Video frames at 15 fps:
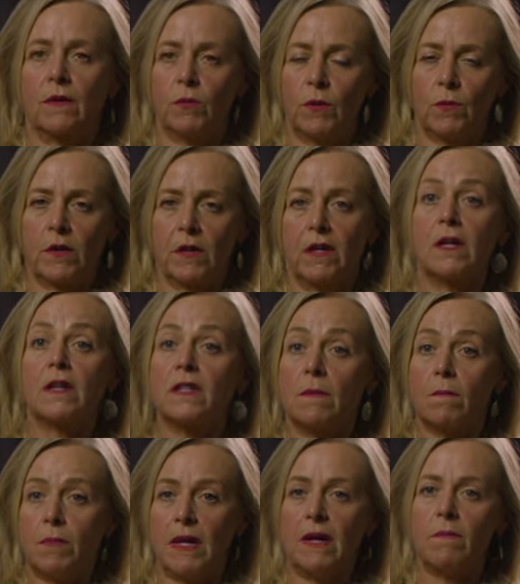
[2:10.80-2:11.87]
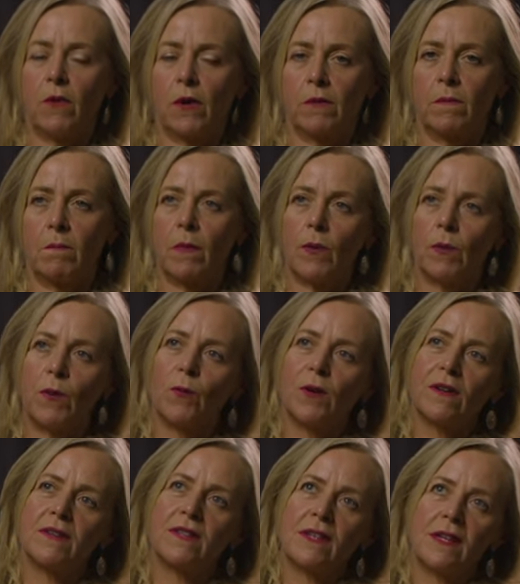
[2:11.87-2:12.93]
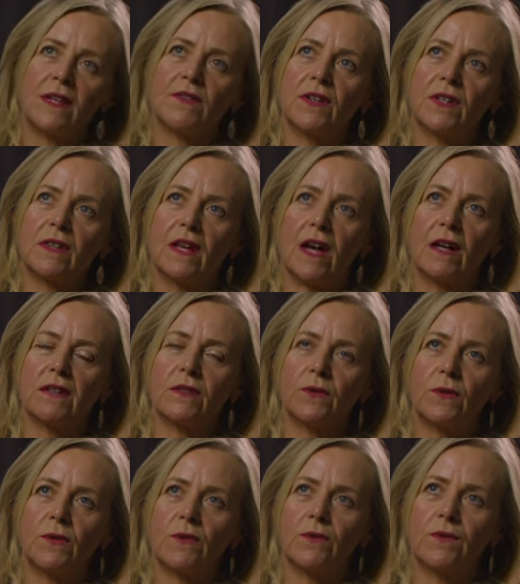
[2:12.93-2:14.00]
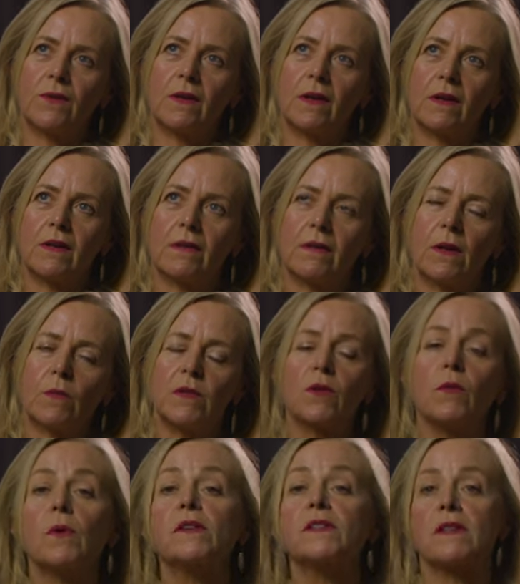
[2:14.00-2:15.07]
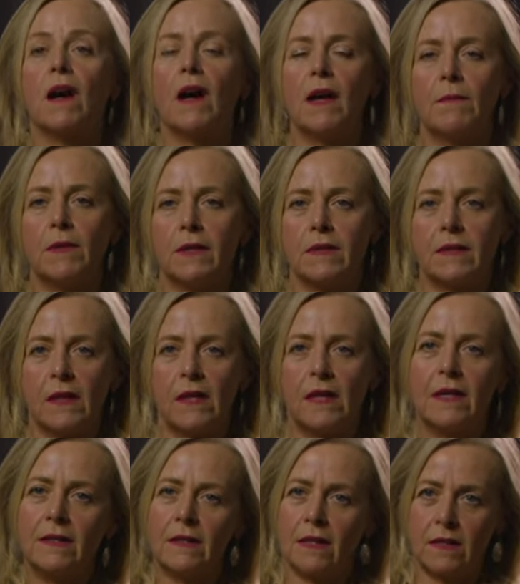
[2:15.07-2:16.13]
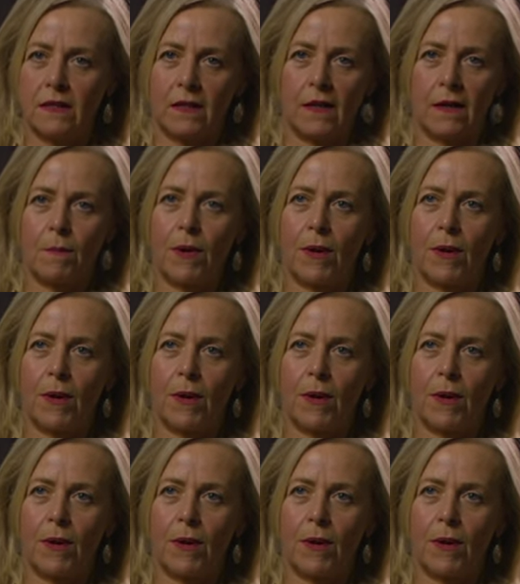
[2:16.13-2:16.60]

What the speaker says: it. We wanted it to be modern, but we wanted to give it that sort of, that it was almost timeless, that it existed in a